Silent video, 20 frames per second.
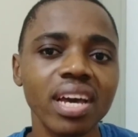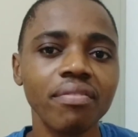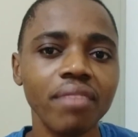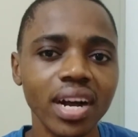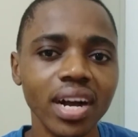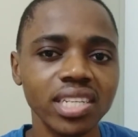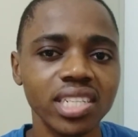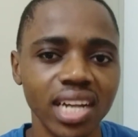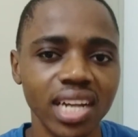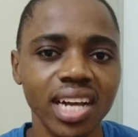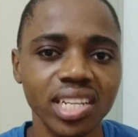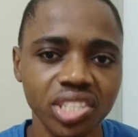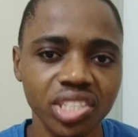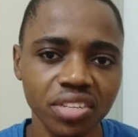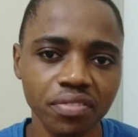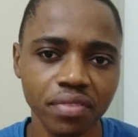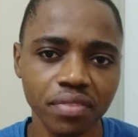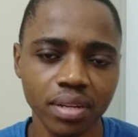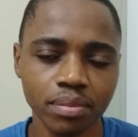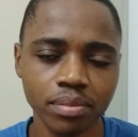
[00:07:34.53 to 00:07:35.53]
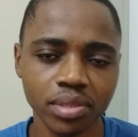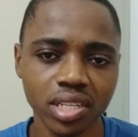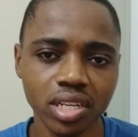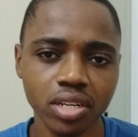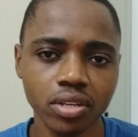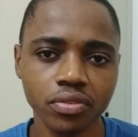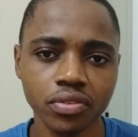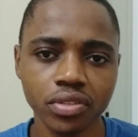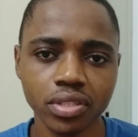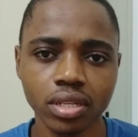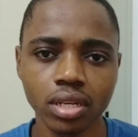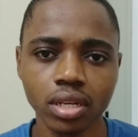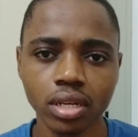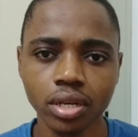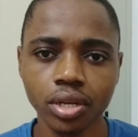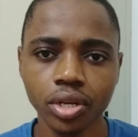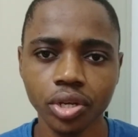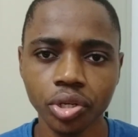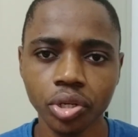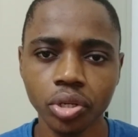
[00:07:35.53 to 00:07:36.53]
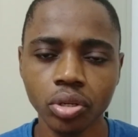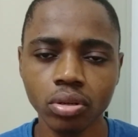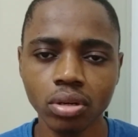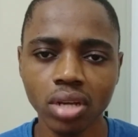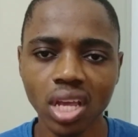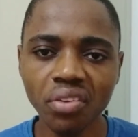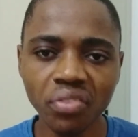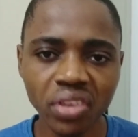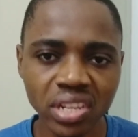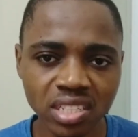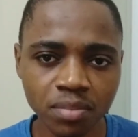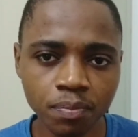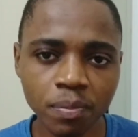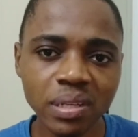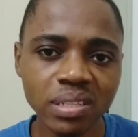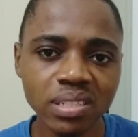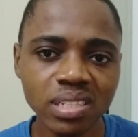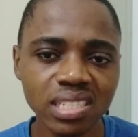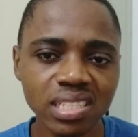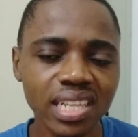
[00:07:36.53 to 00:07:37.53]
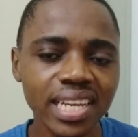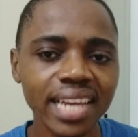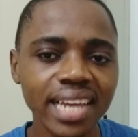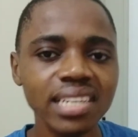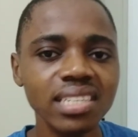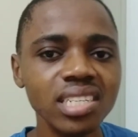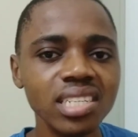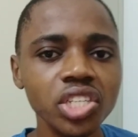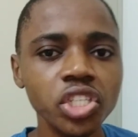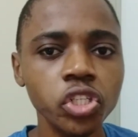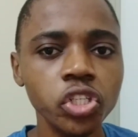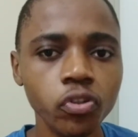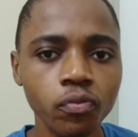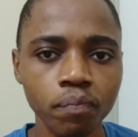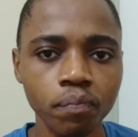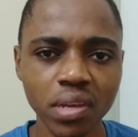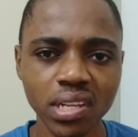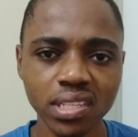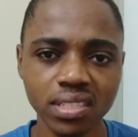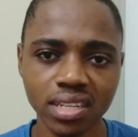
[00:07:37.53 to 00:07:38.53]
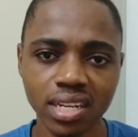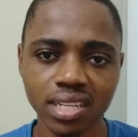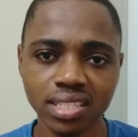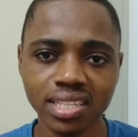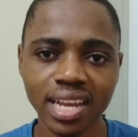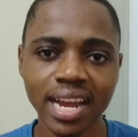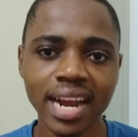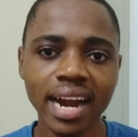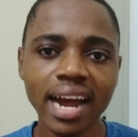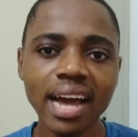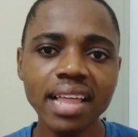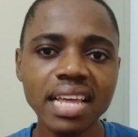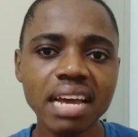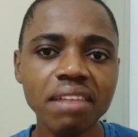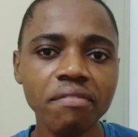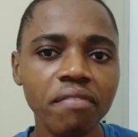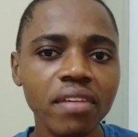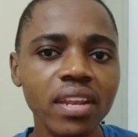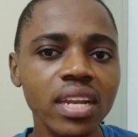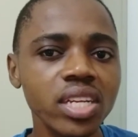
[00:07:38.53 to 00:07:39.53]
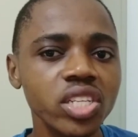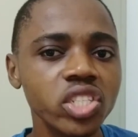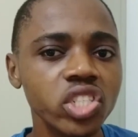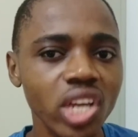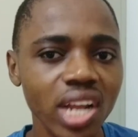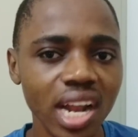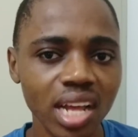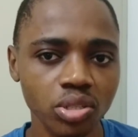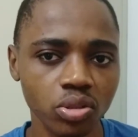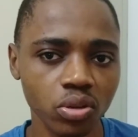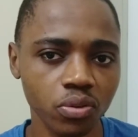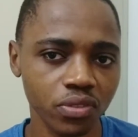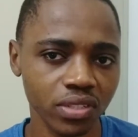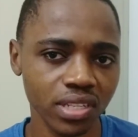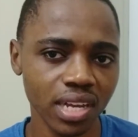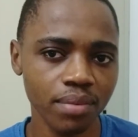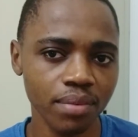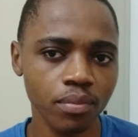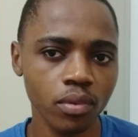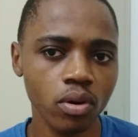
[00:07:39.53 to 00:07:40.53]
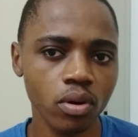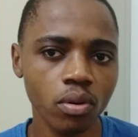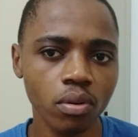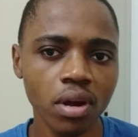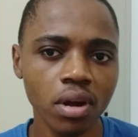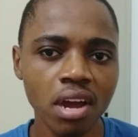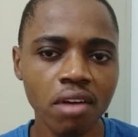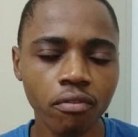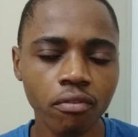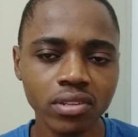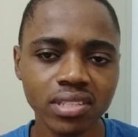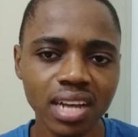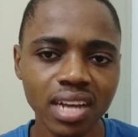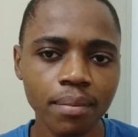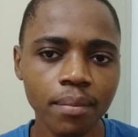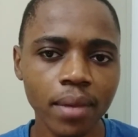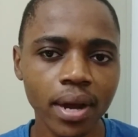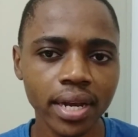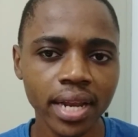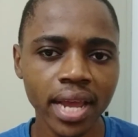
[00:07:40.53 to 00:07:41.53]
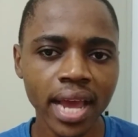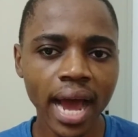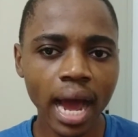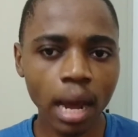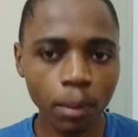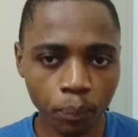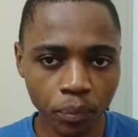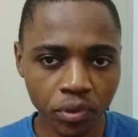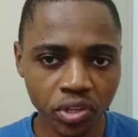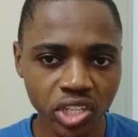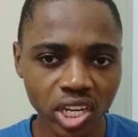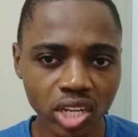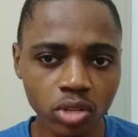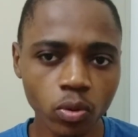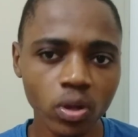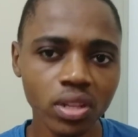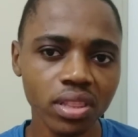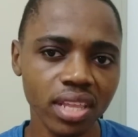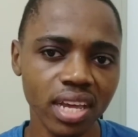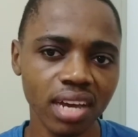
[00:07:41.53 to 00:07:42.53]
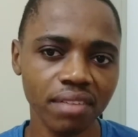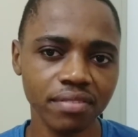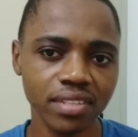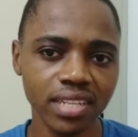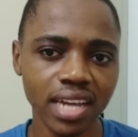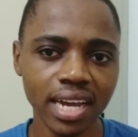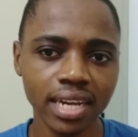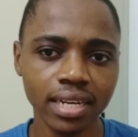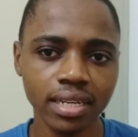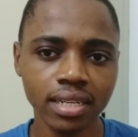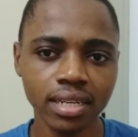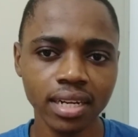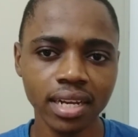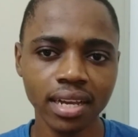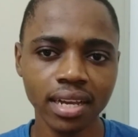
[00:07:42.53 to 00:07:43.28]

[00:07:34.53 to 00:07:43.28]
actually achieved themselves. If it's business, they can teach you business rather than feeling jealous for someone. Appreciate what they have done.